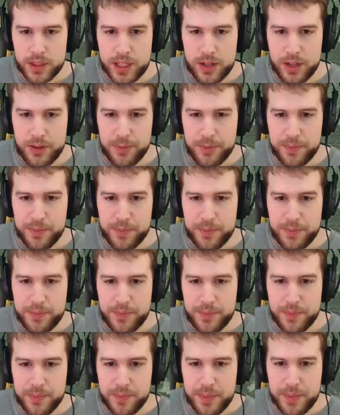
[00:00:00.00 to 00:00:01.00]
Look how
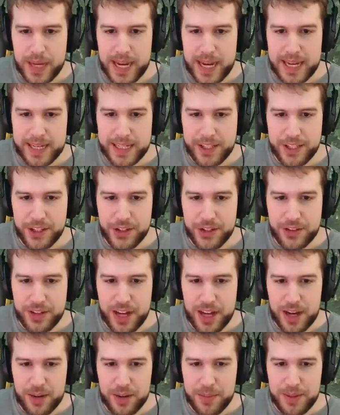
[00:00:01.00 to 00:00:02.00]
badly those
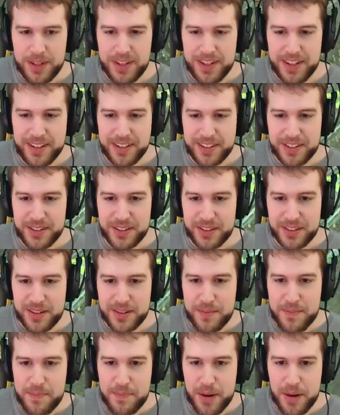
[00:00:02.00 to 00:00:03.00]
halberdiers got
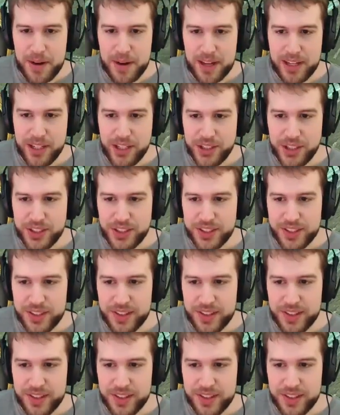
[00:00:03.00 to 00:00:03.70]
demolished.